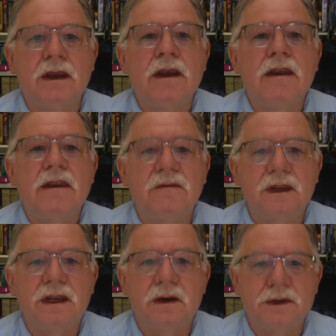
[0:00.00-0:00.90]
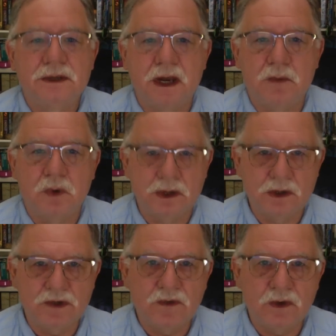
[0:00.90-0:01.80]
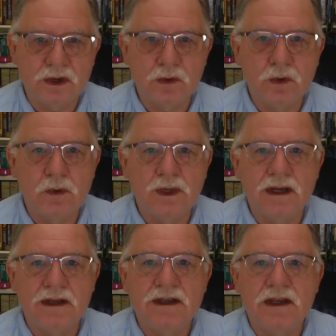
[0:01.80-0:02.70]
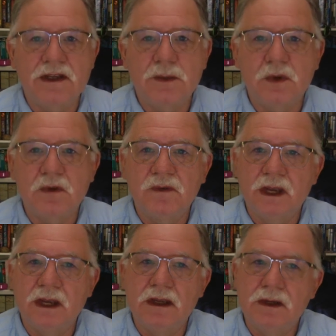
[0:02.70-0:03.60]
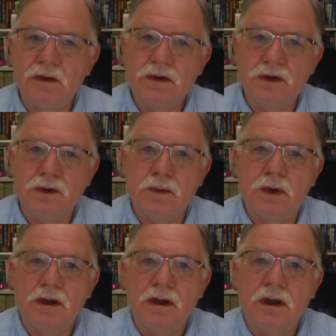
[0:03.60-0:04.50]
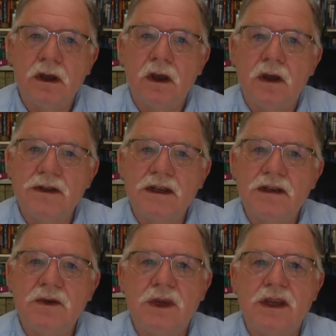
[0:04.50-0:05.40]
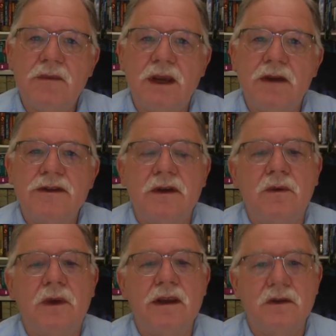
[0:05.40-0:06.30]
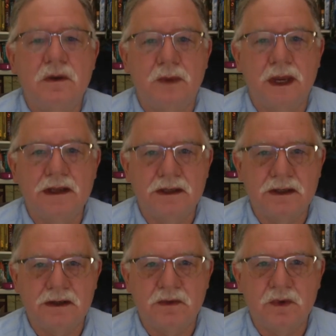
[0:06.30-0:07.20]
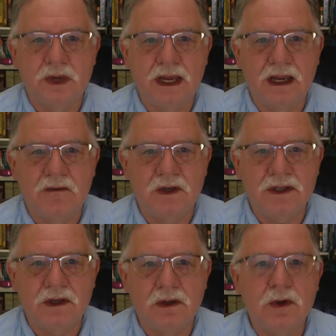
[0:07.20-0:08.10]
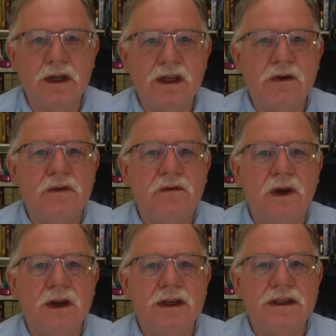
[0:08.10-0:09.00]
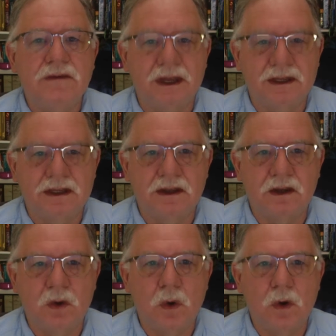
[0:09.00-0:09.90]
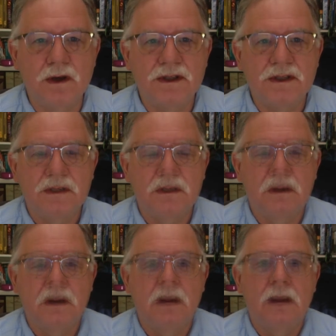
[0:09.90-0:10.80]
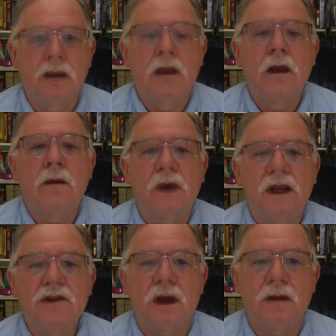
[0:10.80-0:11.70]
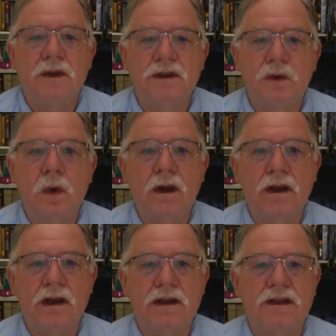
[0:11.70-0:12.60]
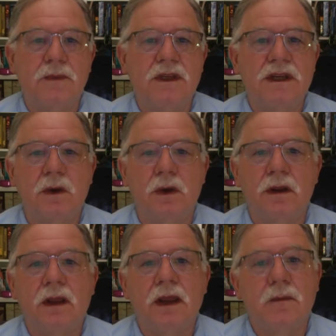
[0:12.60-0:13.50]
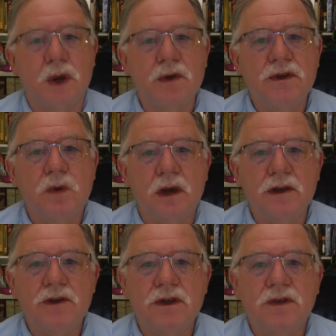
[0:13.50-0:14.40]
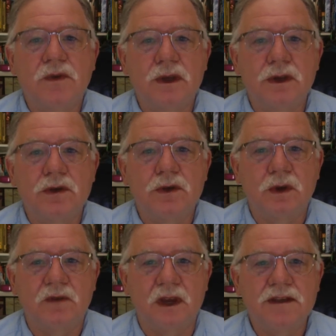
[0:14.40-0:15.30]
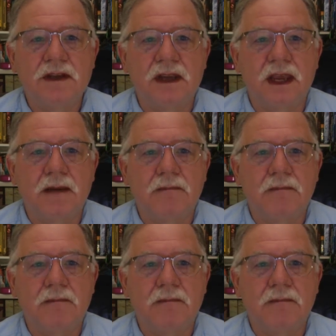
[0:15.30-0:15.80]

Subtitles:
The videos I produce for you will be accessible via YouTube. I'll send you emails on a regular basis through Canvas alerting you to various events in the course. My job is to organize the material and pose questions for you to investigate.